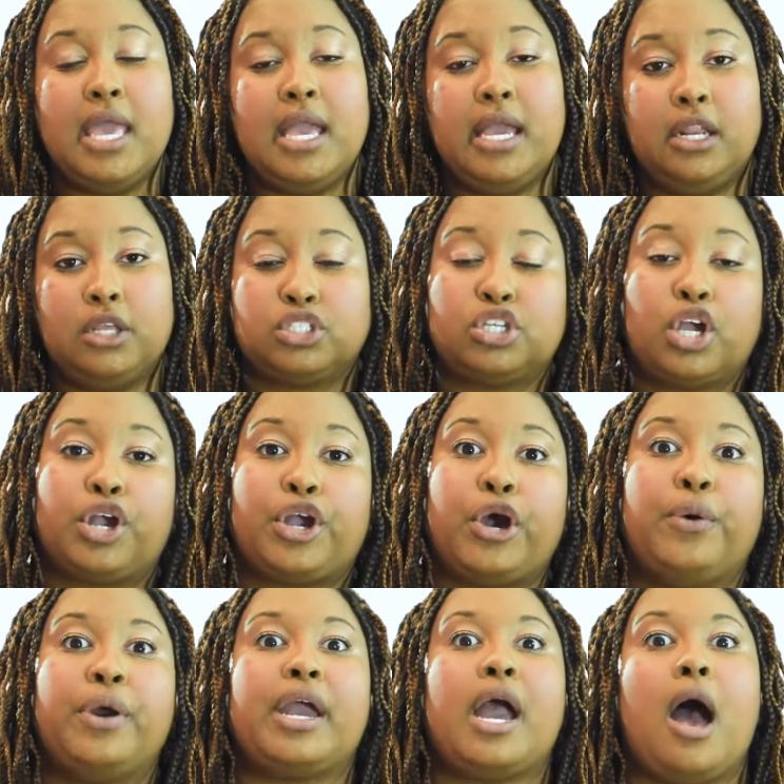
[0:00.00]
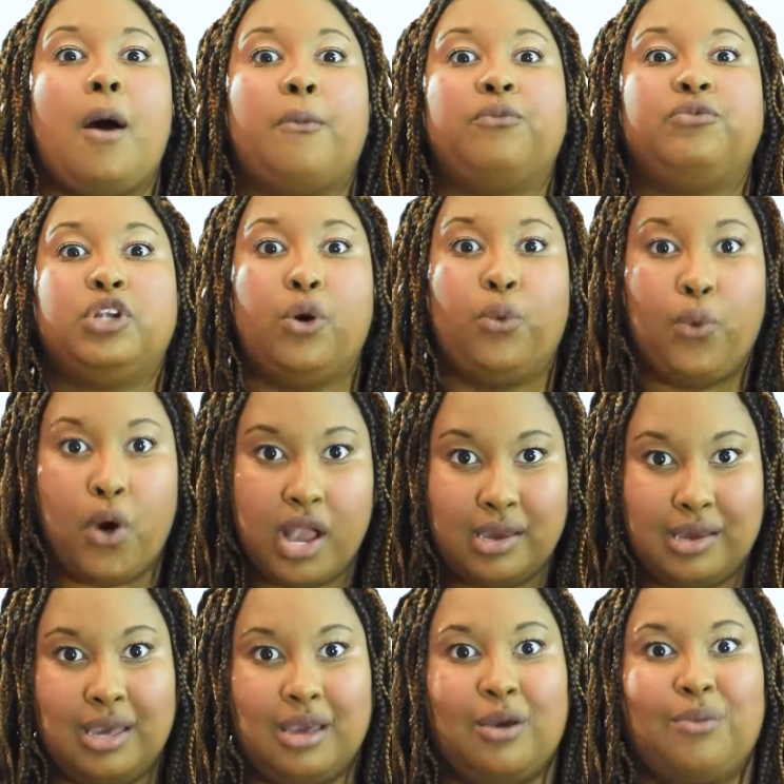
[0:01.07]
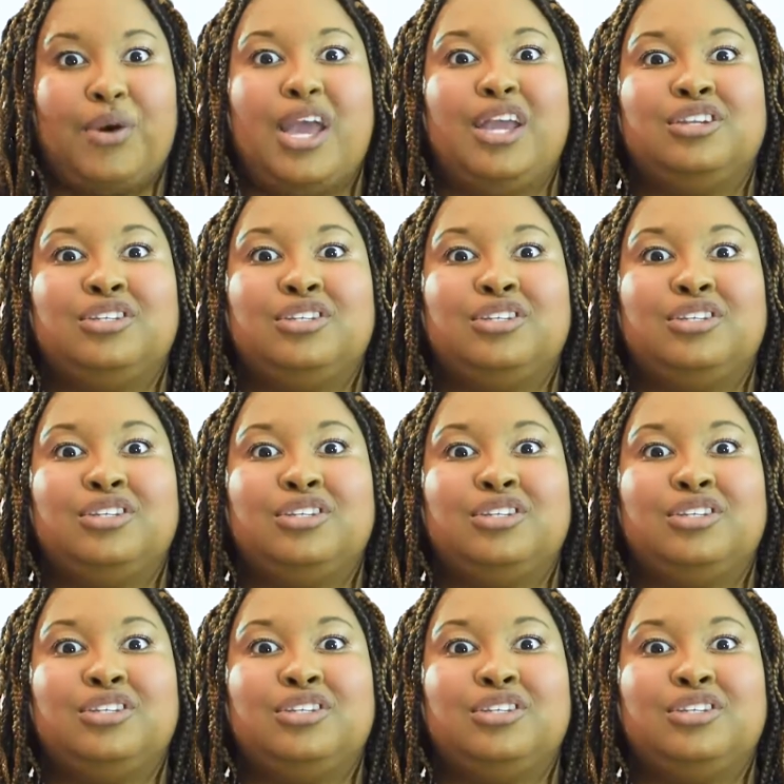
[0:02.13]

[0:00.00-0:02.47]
It'll start going up to 1 gigabyte,